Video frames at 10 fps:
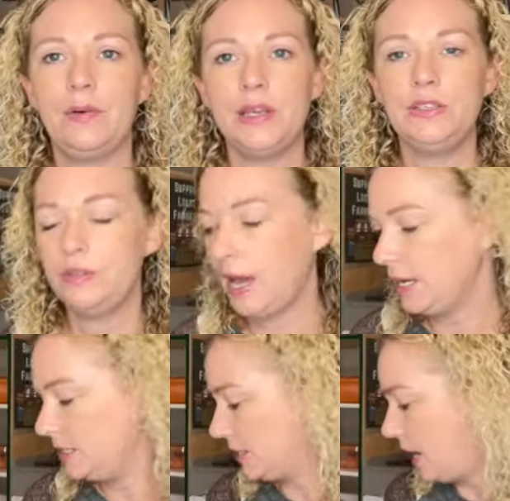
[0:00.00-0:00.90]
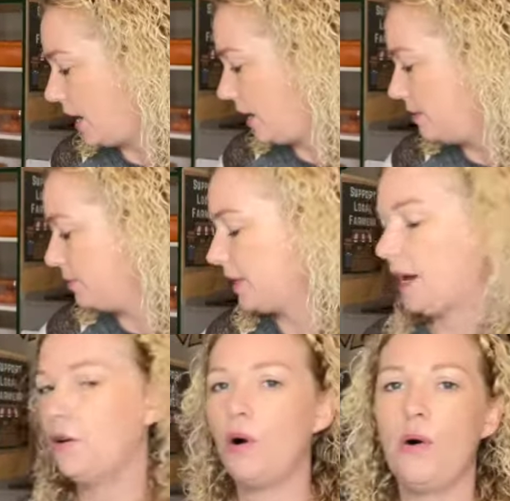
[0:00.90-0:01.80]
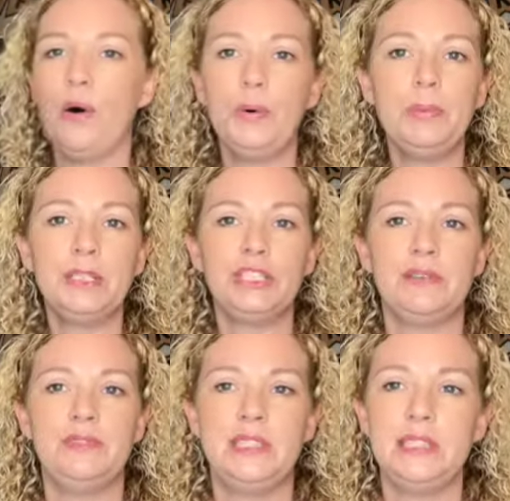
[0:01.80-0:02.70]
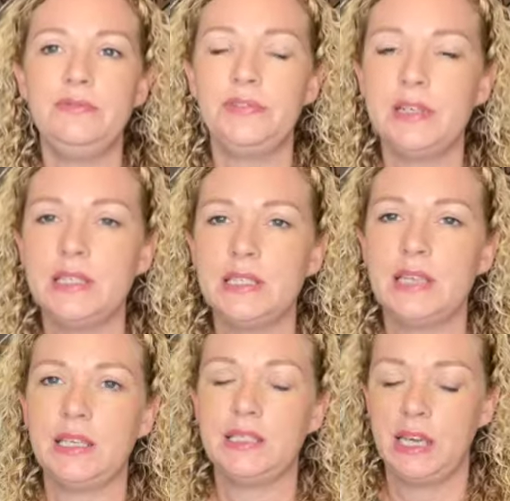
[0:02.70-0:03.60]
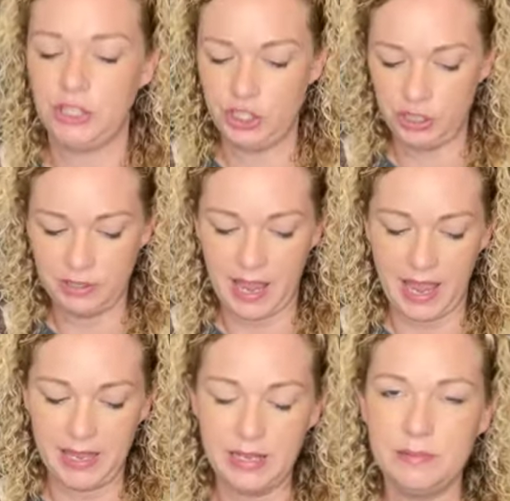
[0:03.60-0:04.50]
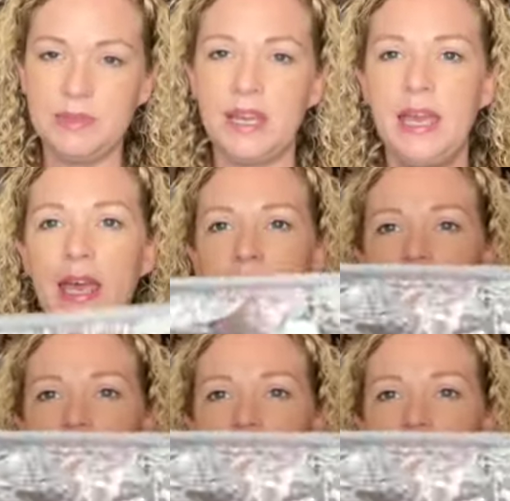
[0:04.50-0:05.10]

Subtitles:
I do that is I bring out a whole bunch of different textured items and I